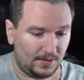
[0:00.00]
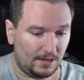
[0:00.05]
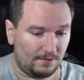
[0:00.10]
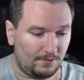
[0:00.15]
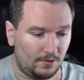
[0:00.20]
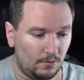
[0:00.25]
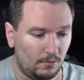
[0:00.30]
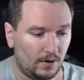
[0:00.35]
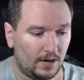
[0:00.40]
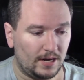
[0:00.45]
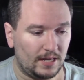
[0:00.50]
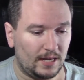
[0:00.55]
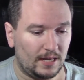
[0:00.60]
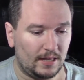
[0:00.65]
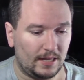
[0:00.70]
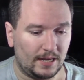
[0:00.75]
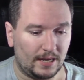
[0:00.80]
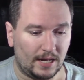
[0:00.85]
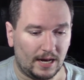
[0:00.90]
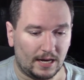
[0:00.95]
if you want to get
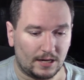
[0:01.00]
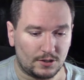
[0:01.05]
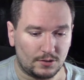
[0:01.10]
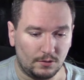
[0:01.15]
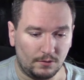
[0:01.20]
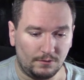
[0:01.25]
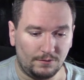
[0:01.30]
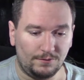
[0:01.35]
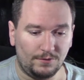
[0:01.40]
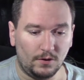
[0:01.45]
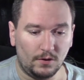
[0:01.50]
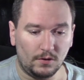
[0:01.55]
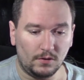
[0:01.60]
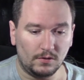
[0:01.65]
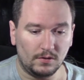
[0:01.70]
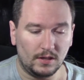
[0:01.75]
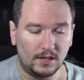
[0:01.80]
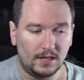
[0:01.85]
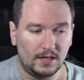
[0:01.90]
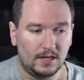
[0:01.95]
like an actual
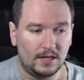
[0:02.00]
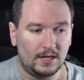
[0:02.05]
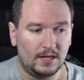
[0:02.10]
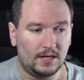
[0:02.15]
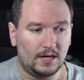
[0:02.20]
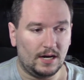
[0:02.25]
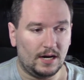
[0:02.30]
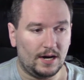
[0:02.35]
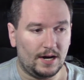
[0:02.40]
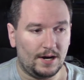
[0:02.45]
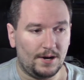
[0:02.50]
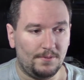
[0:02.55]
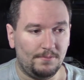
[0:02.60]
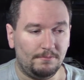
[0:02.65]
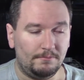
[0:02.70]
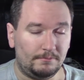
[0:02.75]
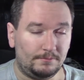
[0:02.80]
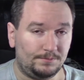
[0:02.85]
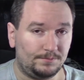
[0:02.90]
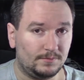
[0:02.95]
full
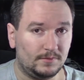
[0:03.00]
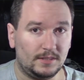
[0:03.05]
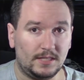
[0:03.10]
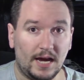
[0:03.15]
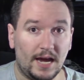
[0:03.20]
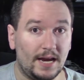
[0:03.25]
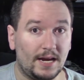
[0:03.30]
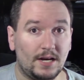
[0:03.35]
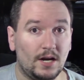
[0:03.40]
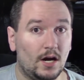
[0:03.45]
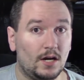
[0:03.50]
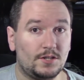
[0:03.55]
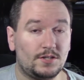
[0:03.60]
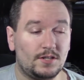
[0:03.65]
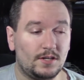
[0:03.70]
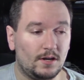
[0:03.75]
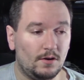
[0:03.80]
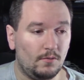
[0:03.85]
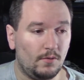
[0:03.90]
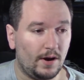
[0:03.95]

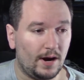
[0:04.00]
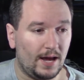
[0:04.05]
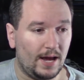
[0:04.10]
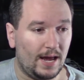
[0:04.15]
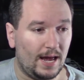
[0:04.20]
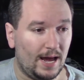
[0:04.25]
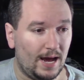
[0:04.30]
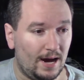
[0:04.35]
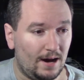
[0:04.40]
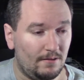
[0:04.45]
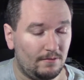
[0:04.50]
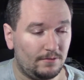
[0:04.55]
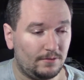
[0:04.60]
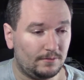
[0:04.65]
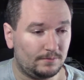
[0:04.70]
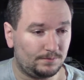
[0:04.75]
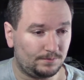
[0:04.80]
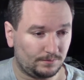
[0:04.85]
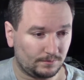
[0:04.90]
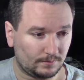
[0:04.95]
diagnostic of what I have,
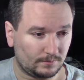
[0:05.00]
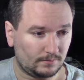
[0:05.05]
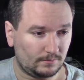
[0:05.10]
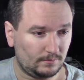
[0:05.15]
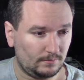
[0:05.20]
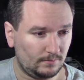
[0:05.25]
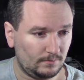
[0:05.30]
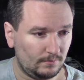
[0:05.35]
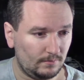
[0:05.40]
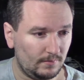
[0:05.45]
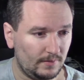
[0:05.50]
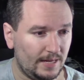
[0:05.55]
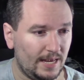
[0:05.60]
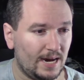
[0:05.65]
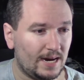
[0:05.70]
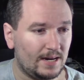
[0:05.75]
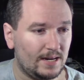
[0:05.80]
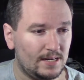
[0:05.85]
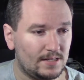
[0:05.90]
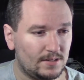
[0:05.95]

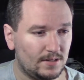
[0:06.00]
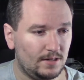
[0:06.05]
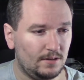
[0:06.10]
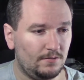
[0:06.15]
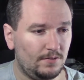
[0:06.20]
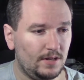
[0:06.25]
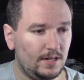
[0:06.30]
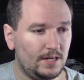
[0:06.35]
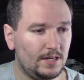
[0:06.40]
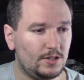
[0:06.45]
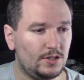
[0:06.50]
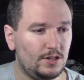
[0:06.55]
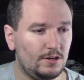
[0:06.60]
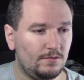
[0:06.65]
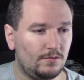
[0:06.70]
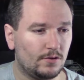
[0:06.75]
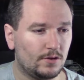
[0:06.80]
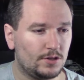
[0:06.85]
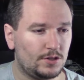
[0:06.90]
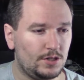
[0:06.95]
yeah, it's a NVIDIA
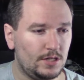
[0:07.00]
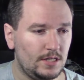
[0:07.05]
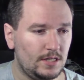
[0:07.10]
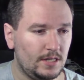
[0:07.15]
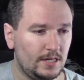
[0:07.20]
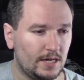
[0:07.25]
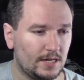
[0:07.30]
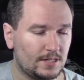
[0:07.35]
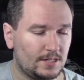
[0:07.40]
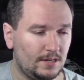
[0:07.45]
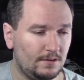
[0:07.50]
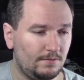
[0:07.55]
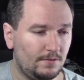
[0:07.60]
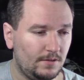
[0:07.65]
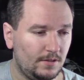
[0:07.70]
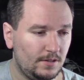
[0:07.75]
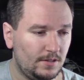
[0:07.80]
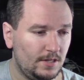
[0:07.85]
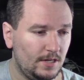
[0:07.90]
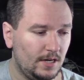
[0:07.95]
GeForce GTX
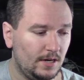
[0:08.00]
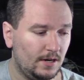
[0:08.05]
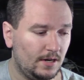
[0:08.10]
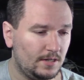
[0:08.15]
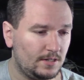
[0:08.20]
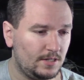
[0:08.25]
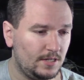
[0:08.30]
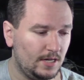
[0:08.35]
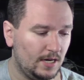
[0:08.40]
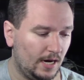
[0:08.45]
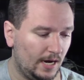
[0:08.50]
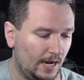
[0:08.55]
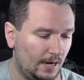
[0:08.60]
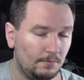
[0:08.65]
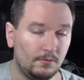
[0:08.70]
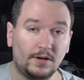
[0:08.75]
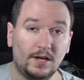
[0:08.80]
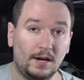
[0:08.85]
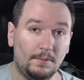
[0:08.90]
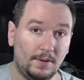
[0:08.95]
1050 Ti.
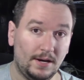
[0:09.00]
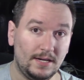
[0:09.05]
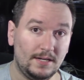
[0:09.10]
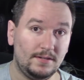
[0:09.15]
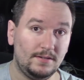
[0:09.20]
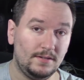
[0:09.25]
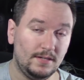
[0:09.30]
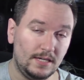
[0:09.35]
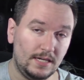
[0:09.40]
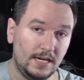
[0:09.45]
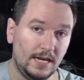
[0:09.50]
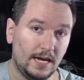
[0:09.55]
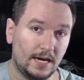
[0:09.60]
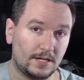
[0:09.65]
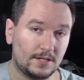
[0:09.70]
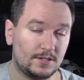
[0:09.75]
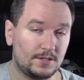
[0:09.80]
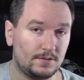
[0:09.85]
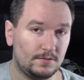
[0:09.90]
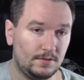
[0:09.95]
I'm looking at my
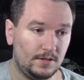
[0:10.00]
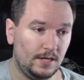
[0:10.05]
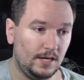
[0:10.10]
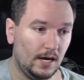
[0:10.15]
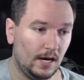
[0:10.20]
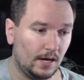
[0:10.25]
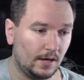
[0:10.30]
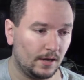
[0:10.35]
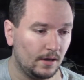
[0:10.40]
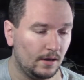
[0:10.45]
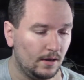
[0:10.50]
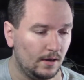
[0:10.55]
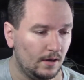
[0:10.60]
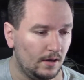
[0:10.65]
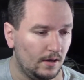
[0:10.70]
Diog,